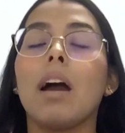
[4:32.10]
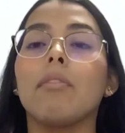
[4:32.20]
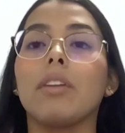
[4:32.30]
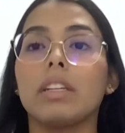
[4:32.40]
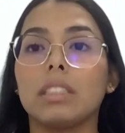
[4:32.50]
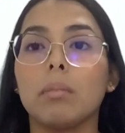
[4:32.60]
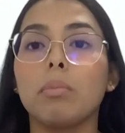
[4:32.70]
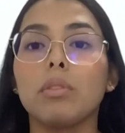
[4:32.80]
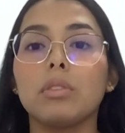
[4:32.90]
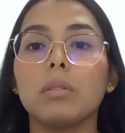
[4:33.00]
For
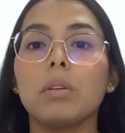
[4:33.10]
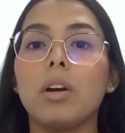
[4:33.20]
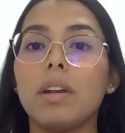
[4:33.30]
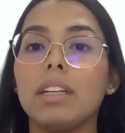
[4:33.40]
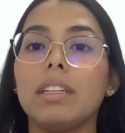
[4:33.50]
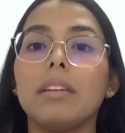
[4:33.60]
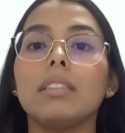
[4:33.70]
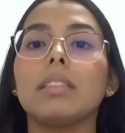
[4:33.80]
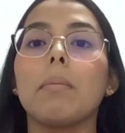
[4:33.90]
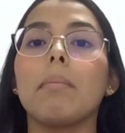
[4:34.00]
example, some
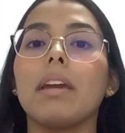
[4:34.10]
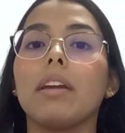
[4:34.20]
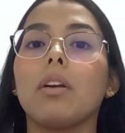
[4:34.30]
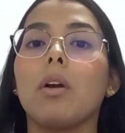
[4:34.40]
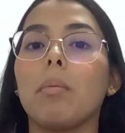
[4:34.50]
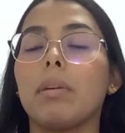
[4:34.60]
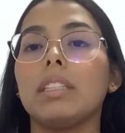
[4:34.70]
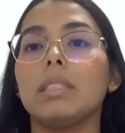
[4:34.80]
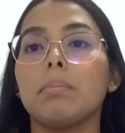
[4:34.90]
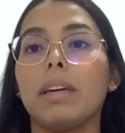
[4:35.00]
governments make
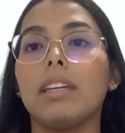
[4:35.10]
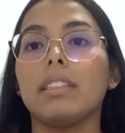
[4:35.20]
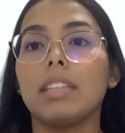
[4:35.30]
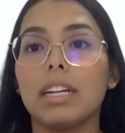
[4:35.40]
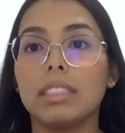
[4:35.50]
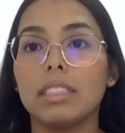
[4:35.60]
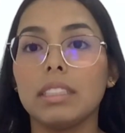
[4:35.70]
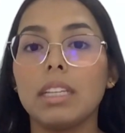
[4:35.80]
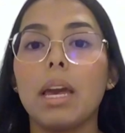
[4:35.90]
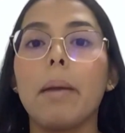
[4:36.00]
companies pay taxes
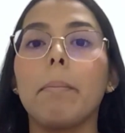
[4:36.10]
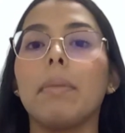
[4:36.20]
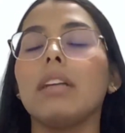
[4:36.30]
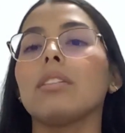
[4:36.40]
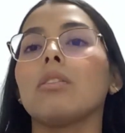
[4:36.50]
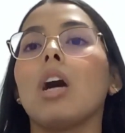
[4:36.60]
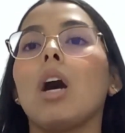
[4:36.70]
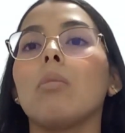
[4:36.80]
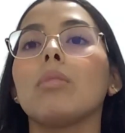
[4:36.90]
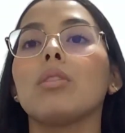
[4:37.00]
based on
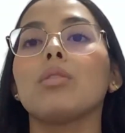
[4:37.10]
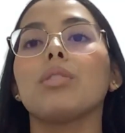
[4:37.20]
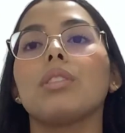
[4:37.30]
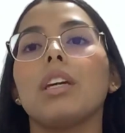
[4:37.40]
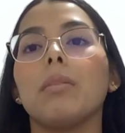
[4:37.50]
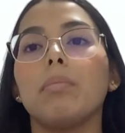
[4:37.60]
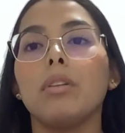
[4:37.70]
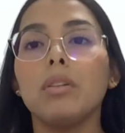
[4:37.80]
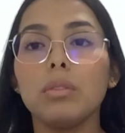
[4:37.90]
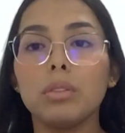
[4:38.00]
how much they
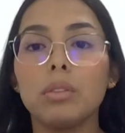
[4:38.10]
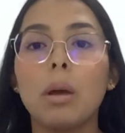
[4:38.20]
pollute